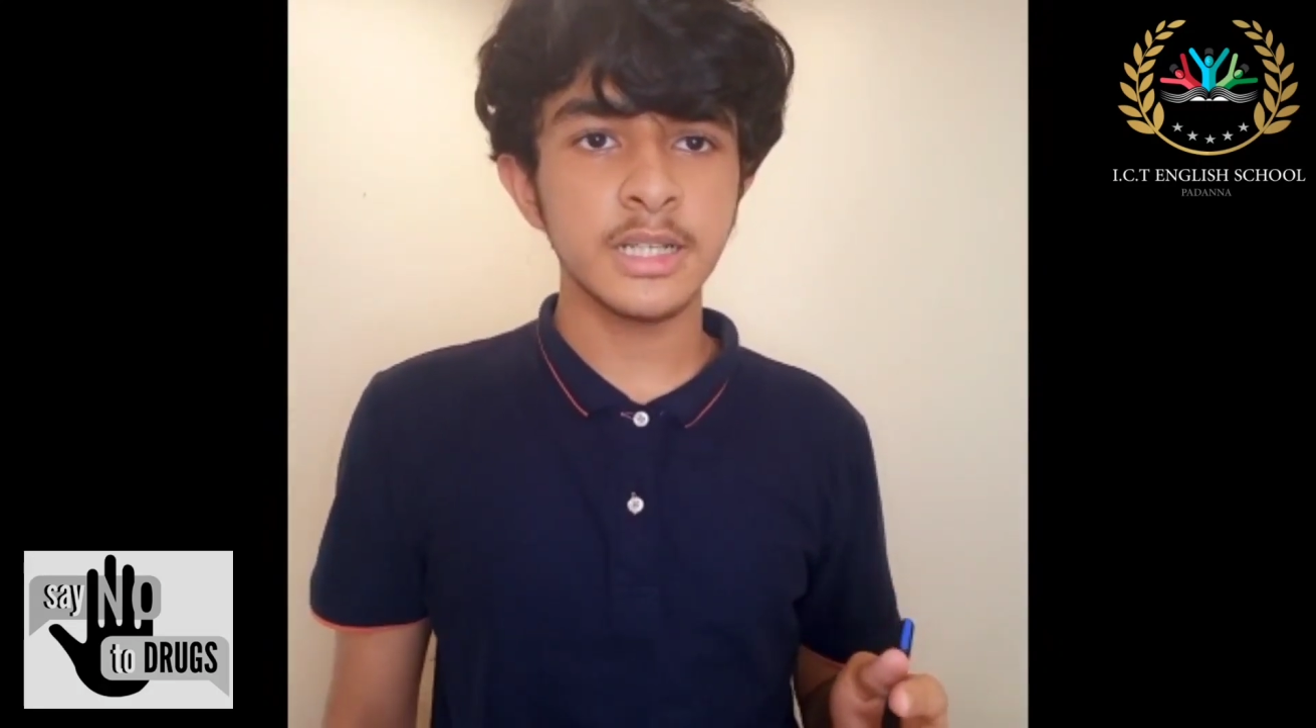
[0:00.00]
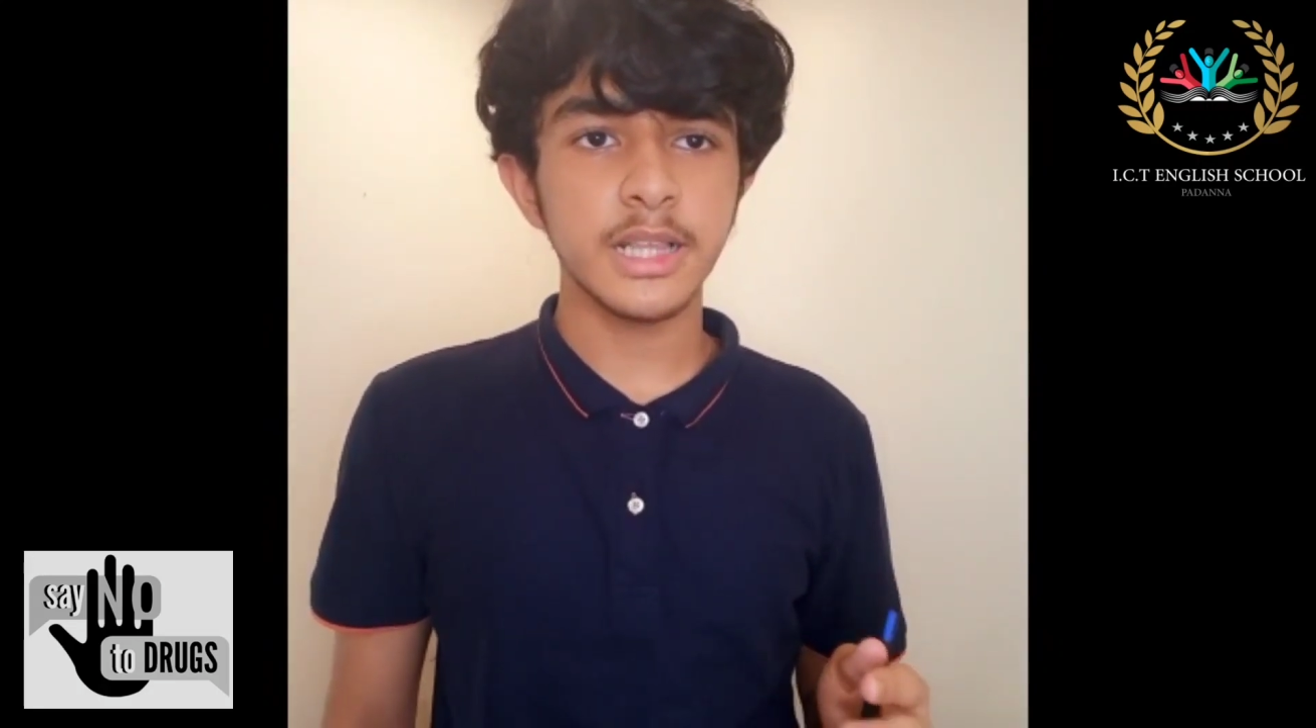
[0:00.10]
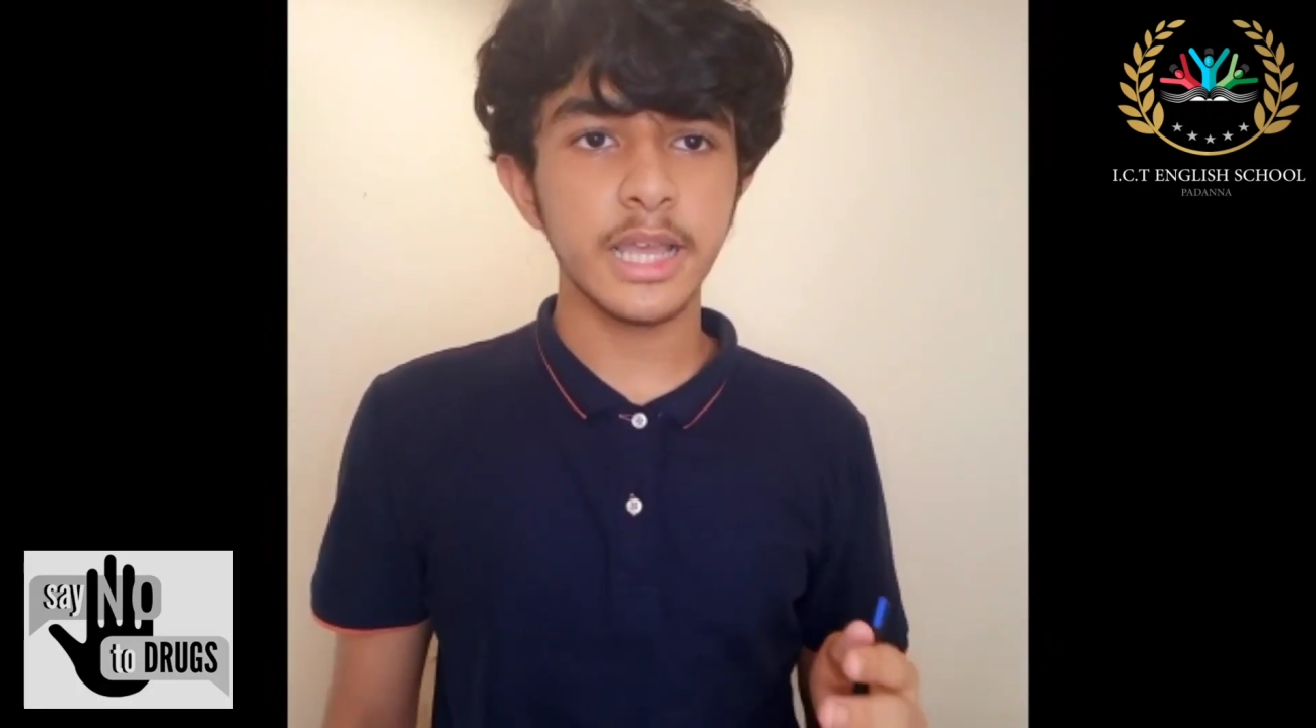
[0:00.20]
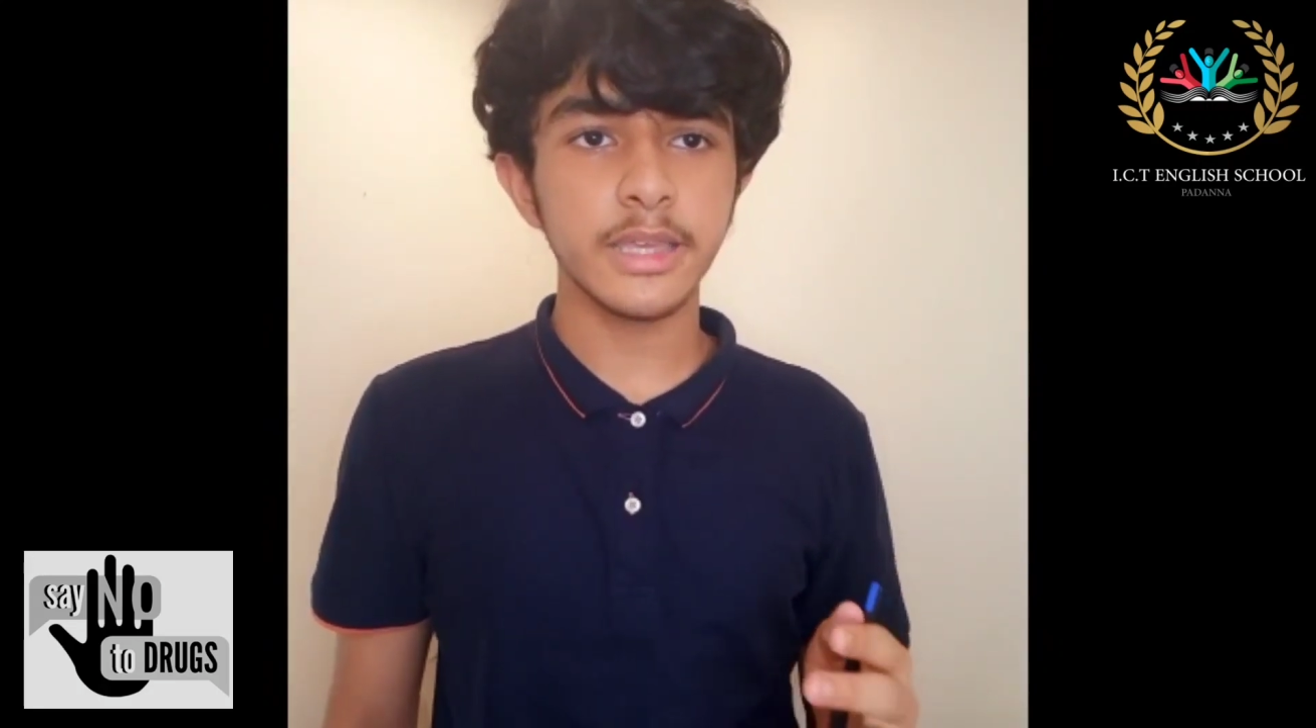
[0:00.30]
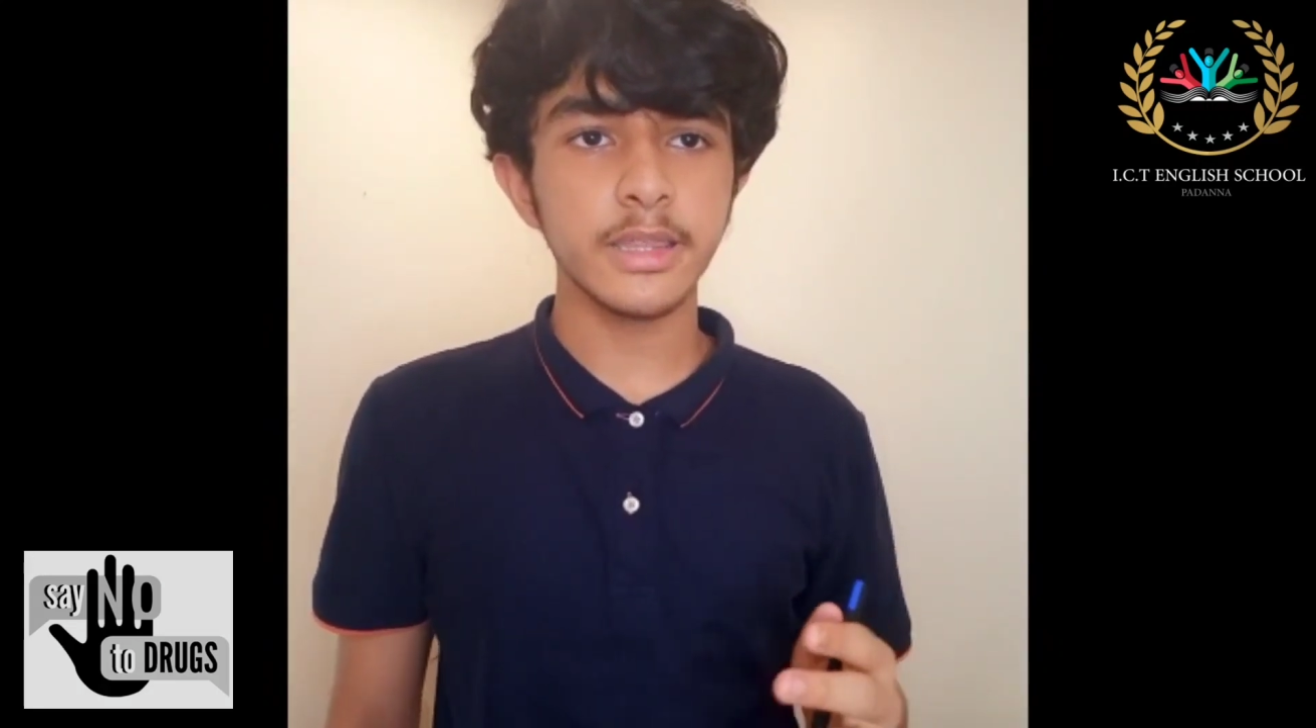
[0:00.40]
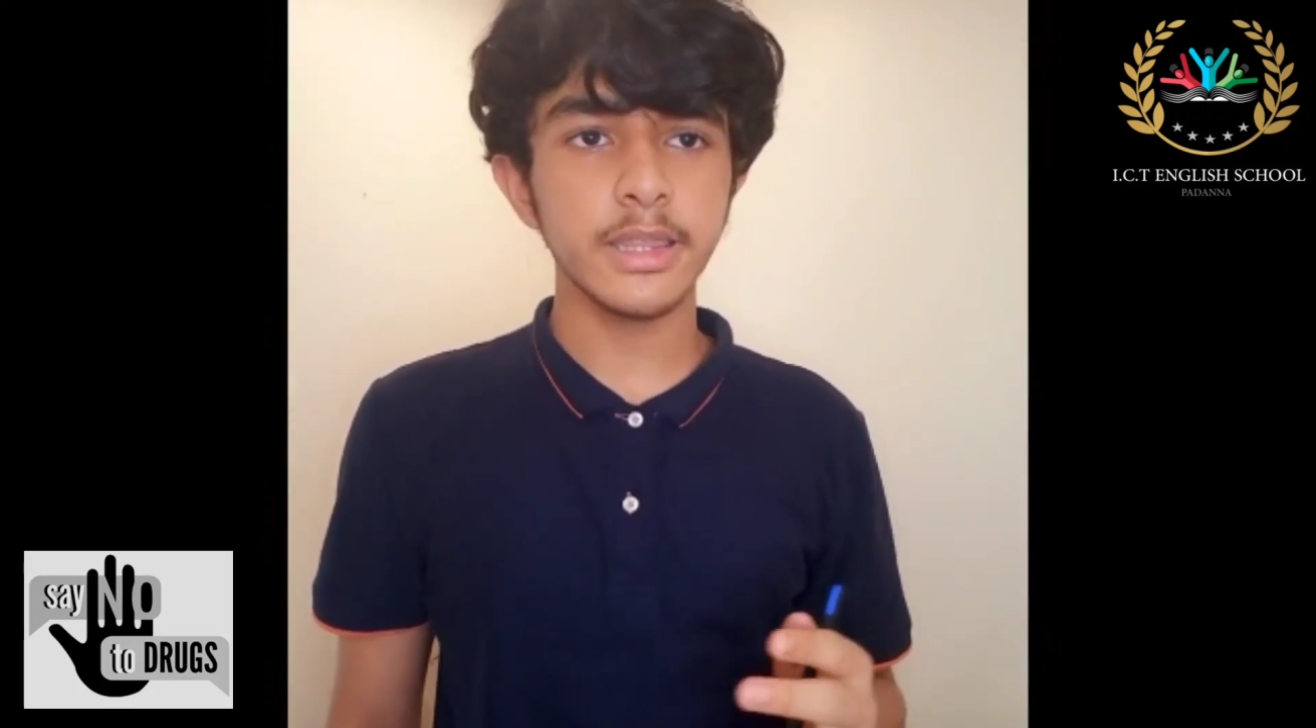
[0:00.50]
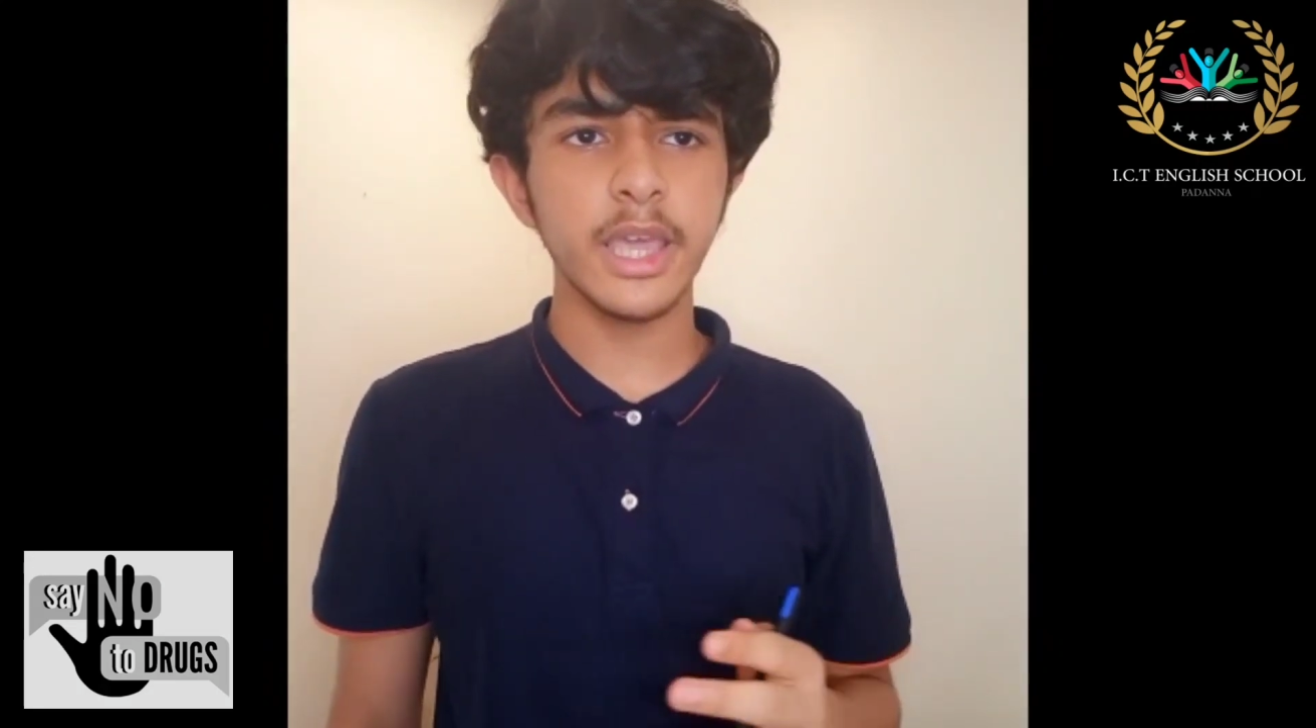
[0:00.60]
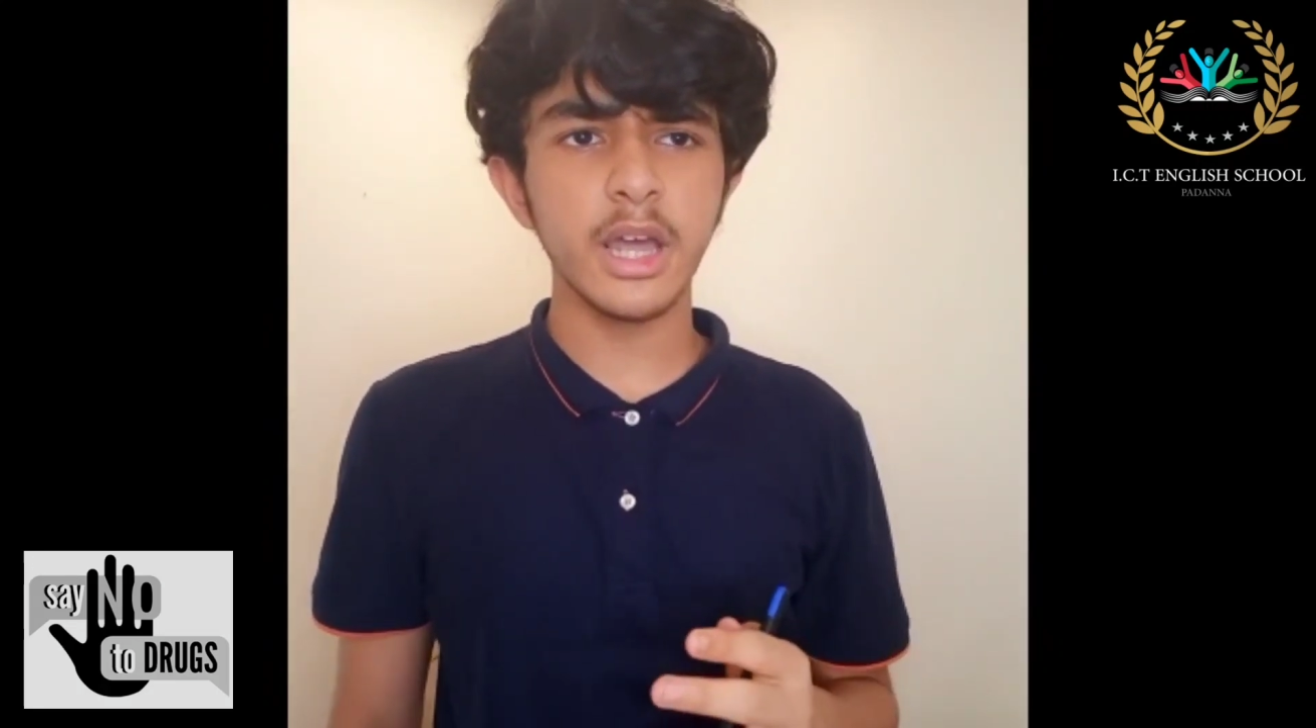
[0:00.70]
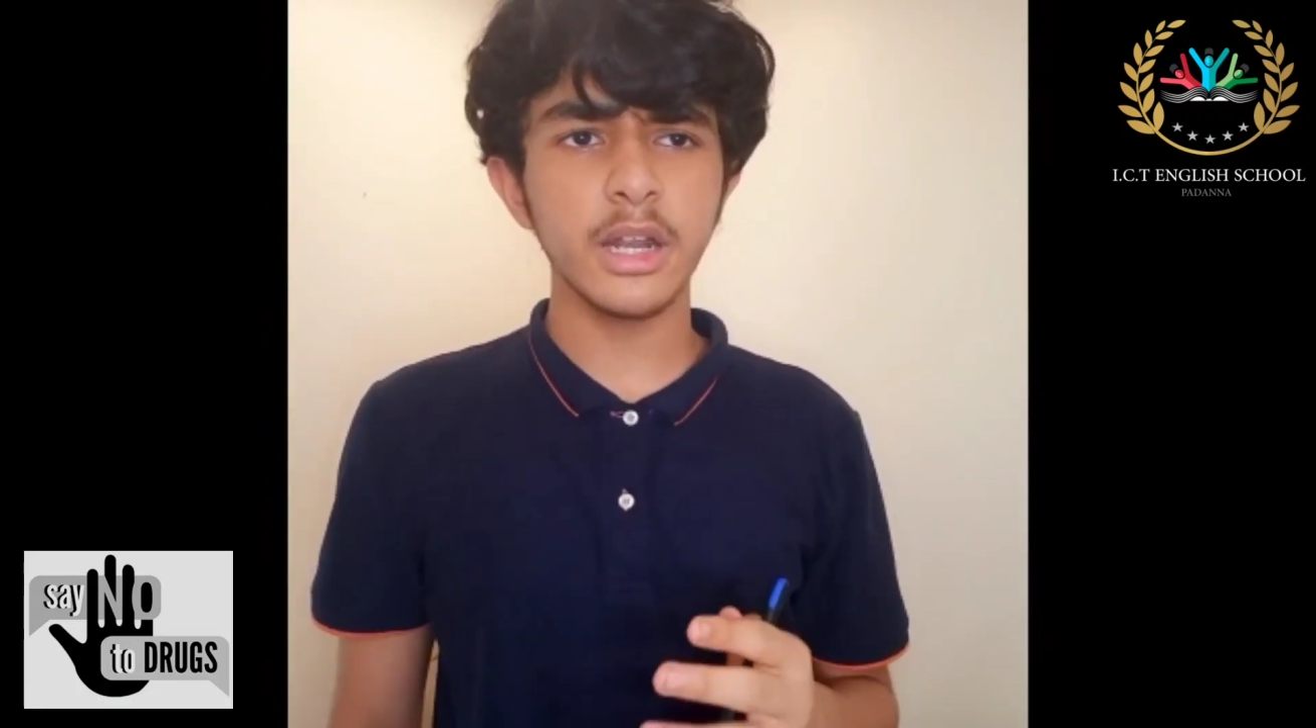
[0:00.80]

like they are